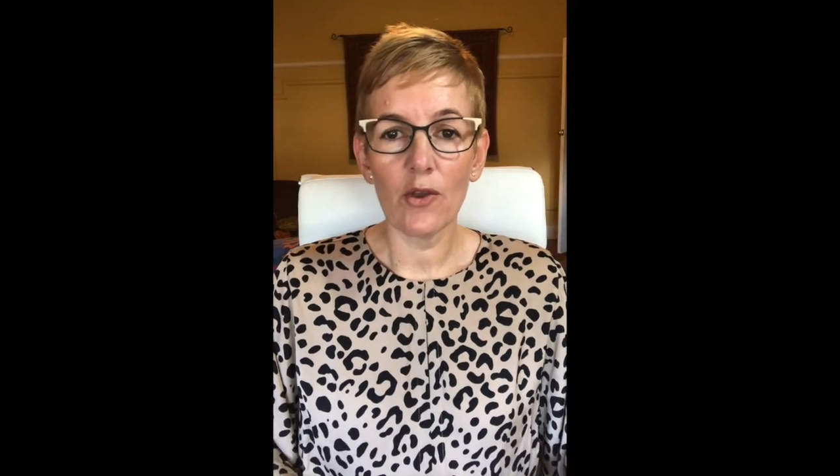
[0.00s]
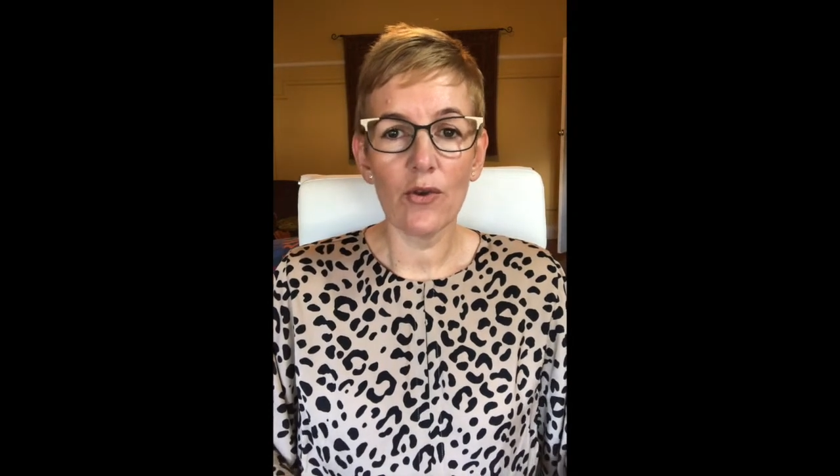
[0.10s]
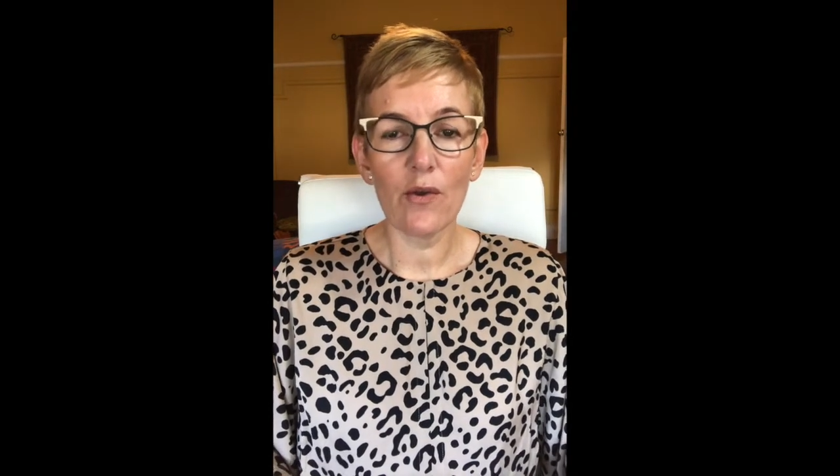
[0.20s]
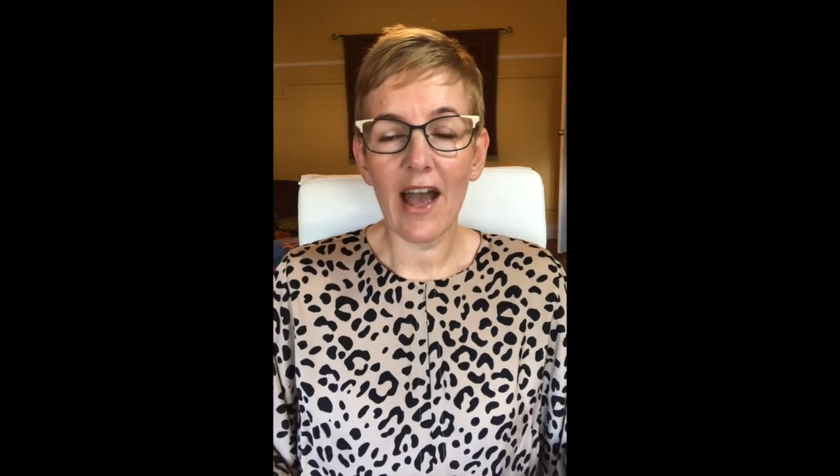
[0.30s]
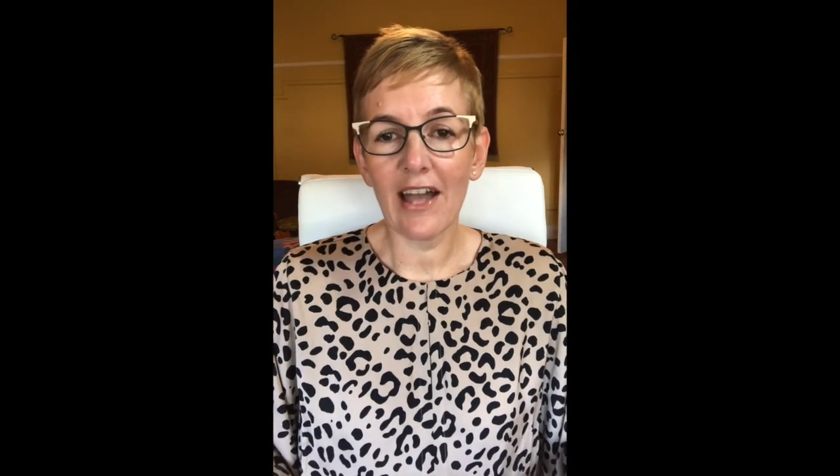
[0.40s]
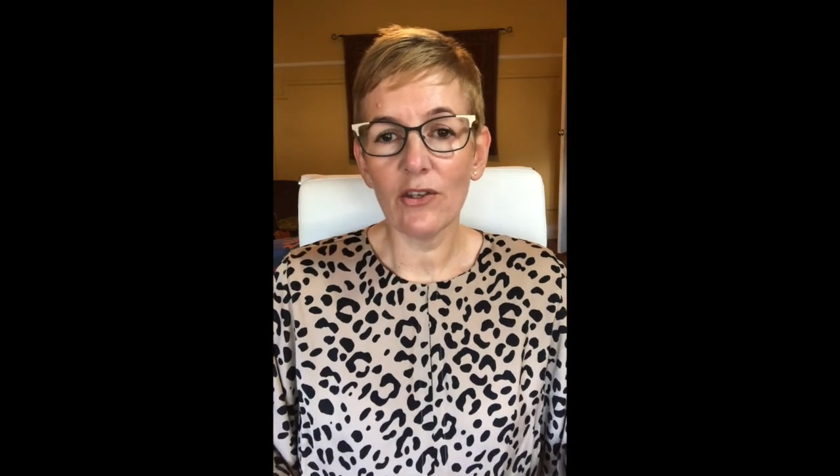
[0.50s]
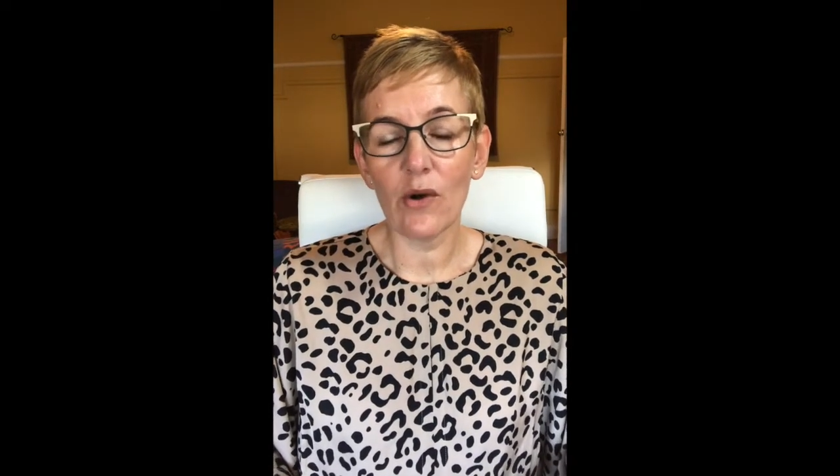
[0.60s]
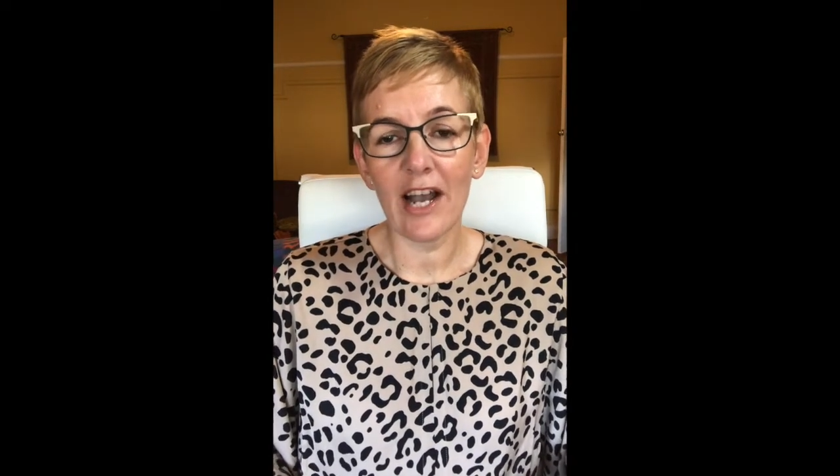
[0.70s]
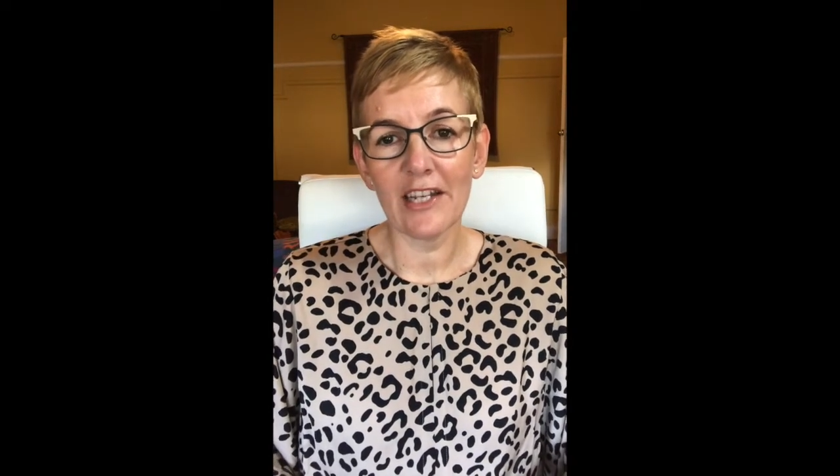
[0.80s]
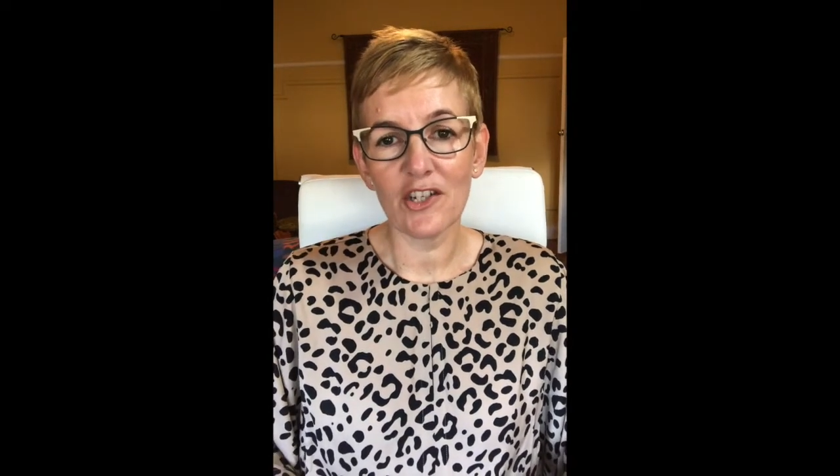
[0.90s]
You and your
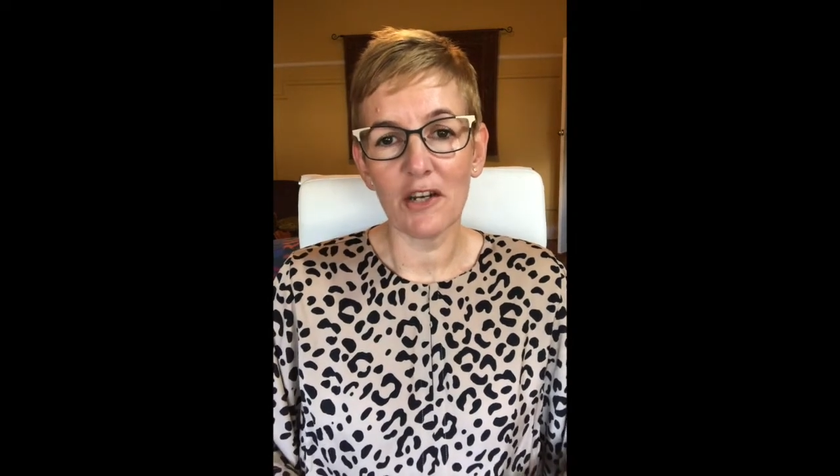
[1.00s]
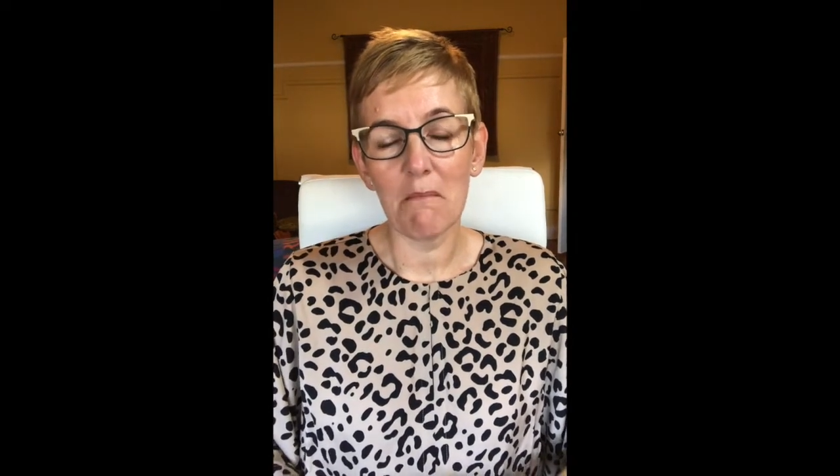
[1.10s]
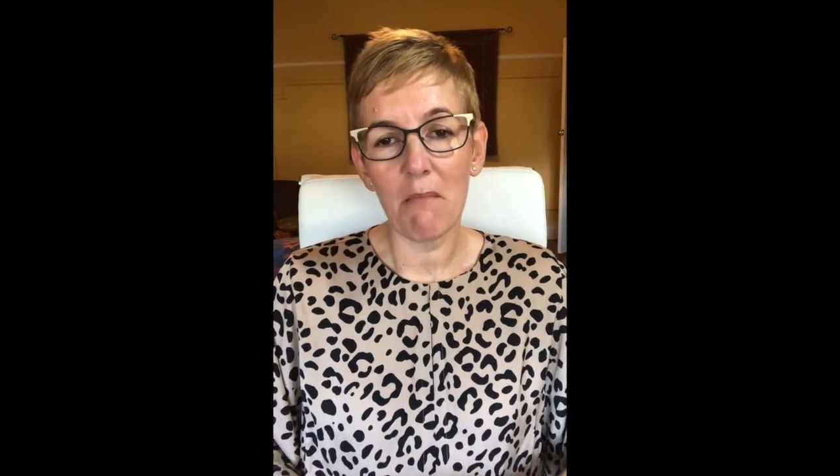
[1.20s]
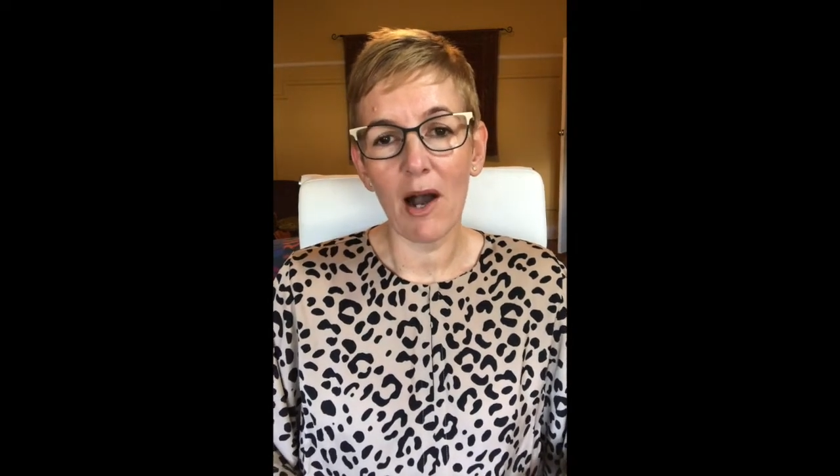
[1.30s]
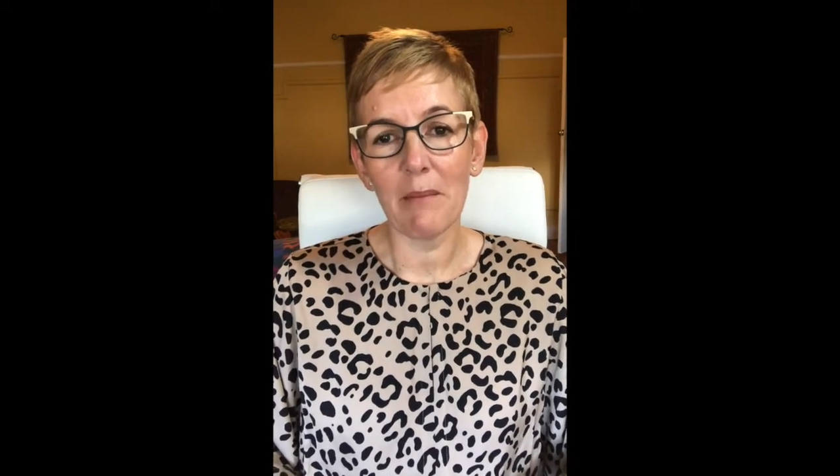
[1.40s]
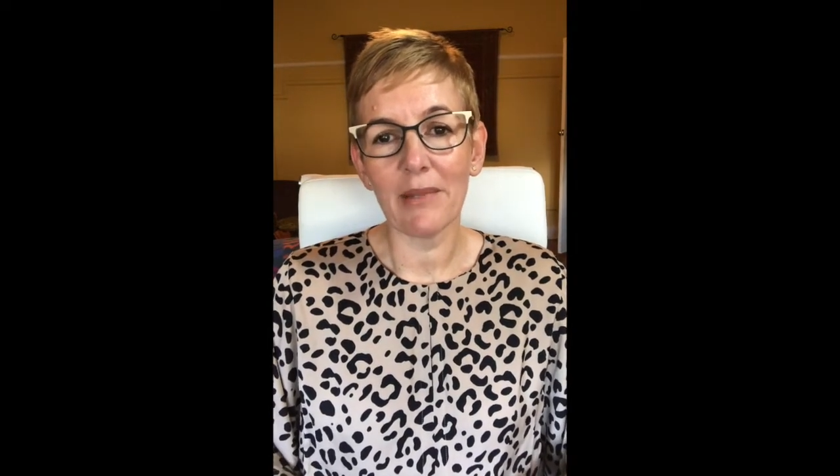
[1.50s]
agent might